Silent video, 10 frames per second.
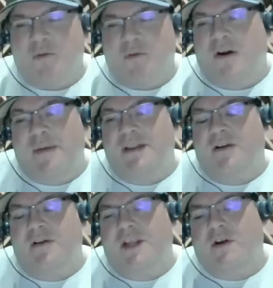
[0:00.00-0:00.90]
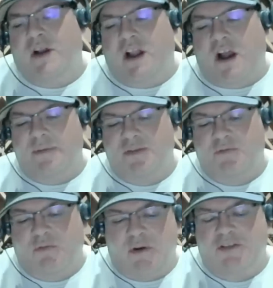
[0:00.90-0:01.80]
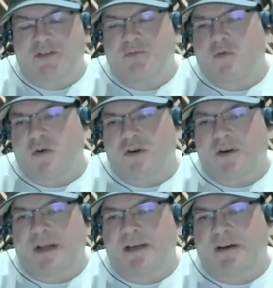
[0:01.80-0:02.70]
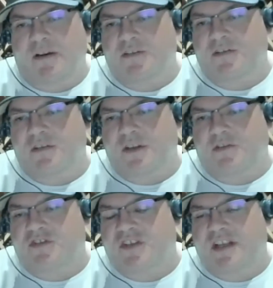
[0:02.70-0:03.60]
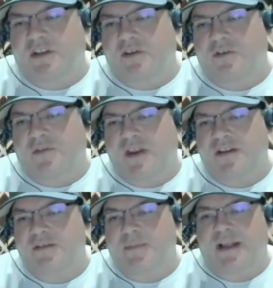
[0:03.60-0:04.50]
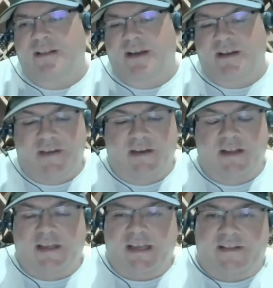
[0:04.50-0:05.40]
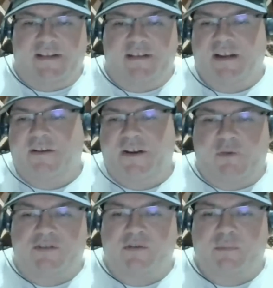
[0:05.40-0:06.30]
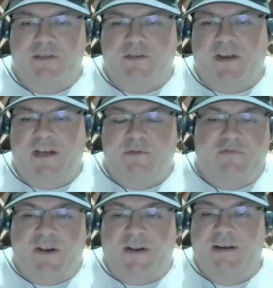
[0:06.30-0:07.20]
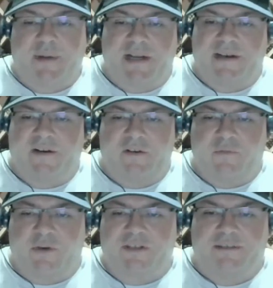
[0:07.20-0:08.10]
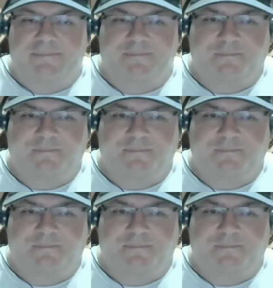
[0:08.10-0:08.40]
well, I mean, you know, economies were much more dependent on you know singular things back then, and that in this area of Western Pennsylvania was very dependent on whiskey,